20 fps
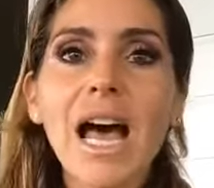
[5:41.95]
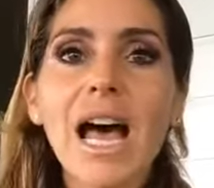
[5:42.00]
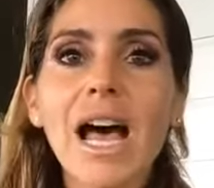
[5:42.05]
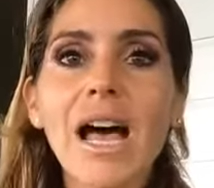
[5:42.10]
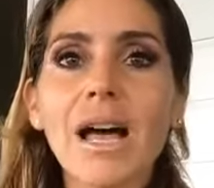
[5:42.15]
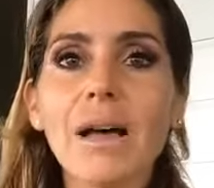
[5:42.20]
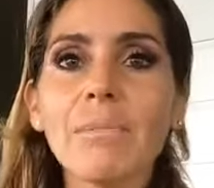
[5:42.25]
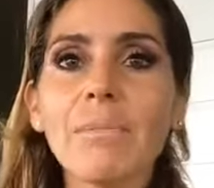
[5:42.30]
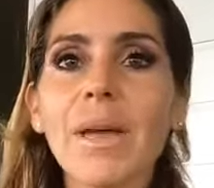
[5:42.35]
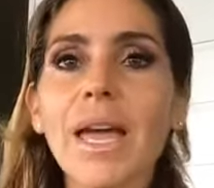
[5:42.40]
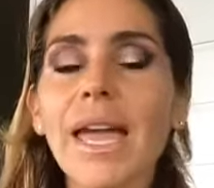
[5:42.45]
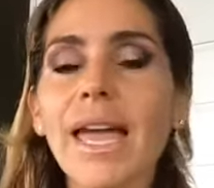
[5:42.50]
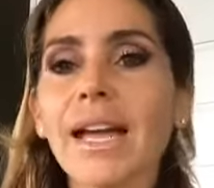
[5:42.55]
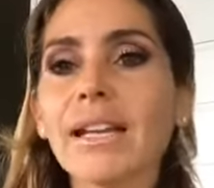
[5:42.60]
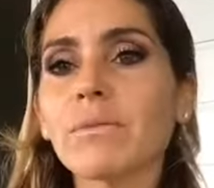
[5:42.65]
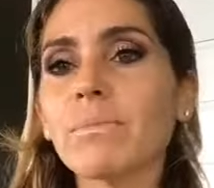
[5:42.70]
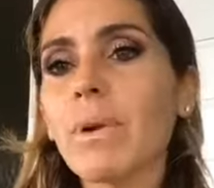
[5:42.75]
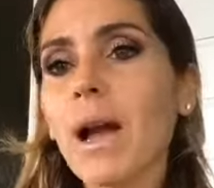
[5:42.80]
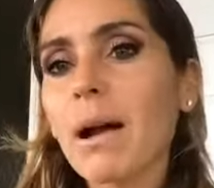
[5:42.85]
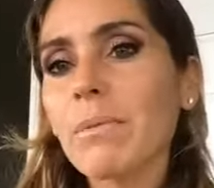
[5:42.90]

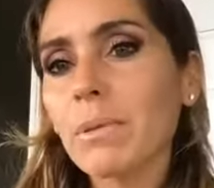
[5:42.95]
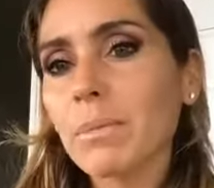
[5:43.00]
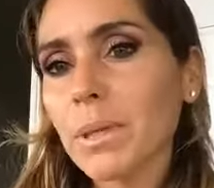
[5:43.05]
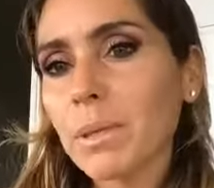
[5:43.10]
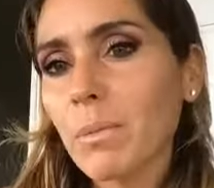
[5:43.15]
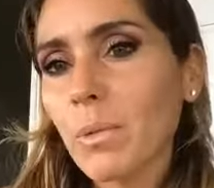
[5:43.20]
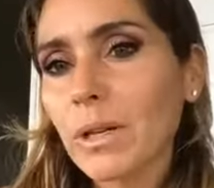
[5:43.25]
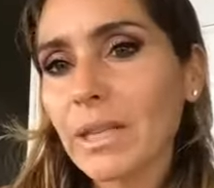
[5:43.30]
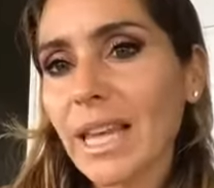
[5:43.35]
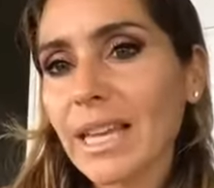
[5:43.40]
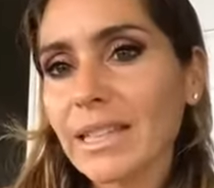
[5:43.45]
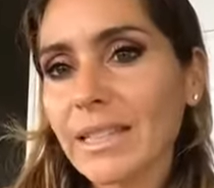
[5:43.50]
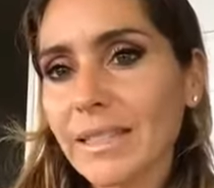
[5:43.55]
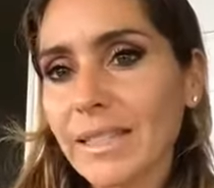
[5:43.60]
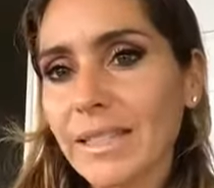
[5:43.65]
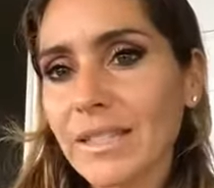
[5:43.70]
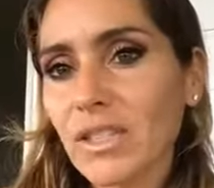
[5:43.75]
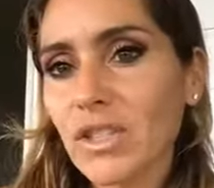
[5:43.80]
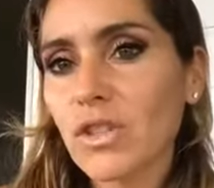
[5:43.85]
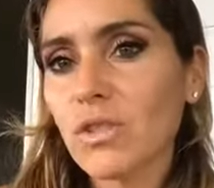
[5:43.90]
and probably more
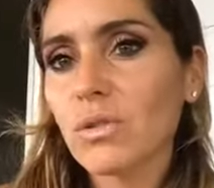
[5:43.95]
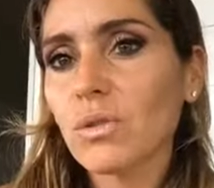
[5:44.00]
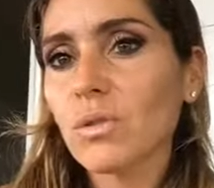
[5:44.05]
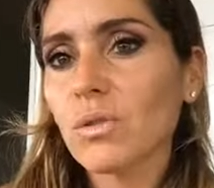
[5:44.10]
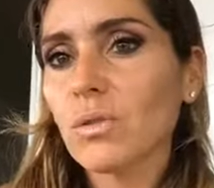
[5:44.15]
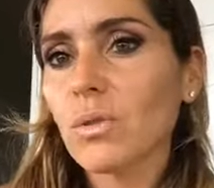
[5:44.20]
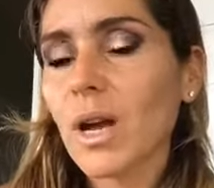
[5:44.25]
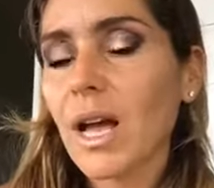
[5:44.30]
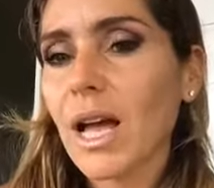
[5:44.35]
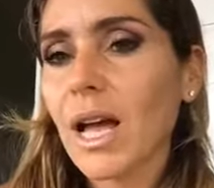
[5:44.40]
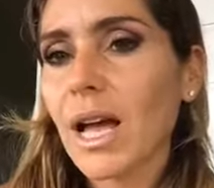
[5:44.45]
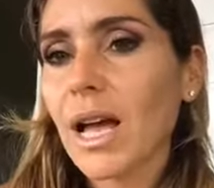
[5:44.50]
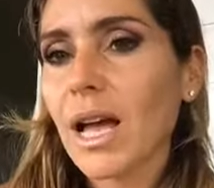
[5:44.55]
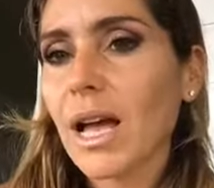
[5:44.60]
likely to